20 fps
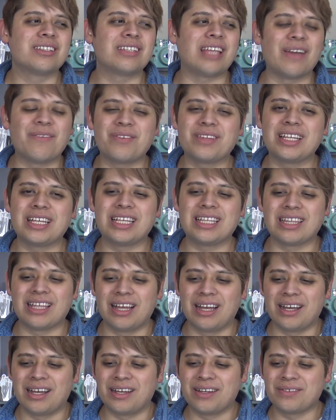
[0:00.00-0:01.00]
definitely
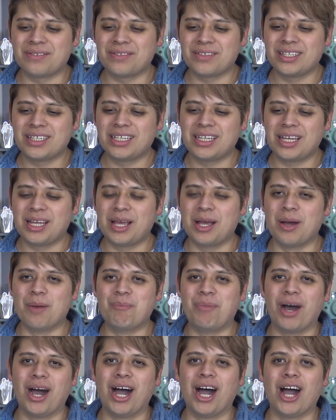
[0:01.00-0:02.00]
love,
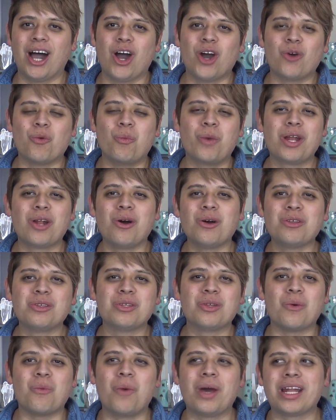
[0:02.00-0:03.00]
but I
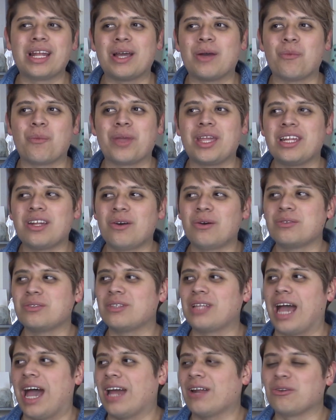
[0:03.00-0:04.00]
don't know if
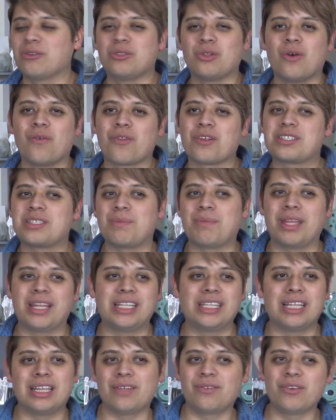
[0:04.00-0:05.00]
there's gonna be any
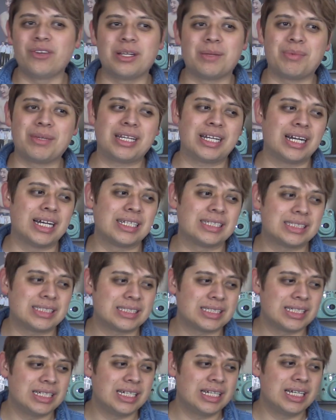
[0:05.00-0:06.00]
delivery
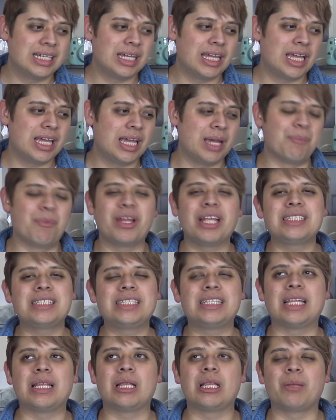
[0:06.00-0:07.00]
because, and when I
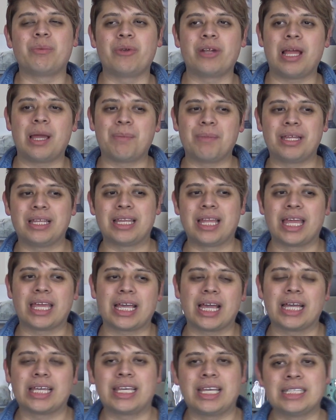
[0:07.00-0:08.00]
say delivery, I mean
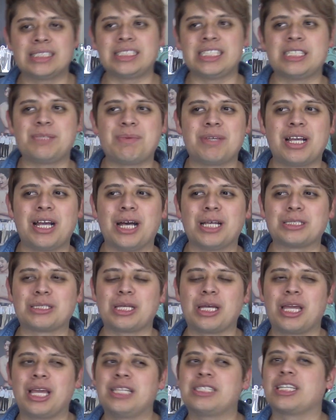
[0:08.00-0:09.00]
like kissings because
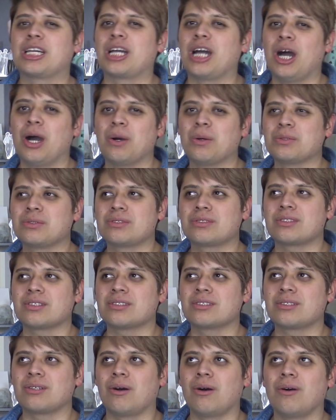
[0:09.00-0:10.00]
he's a
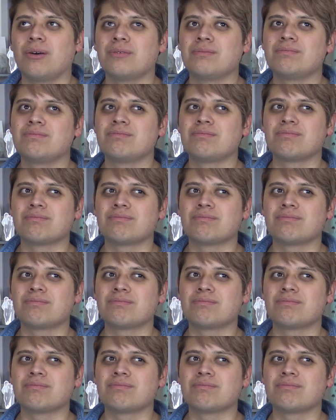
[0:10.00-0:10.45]
ghost, so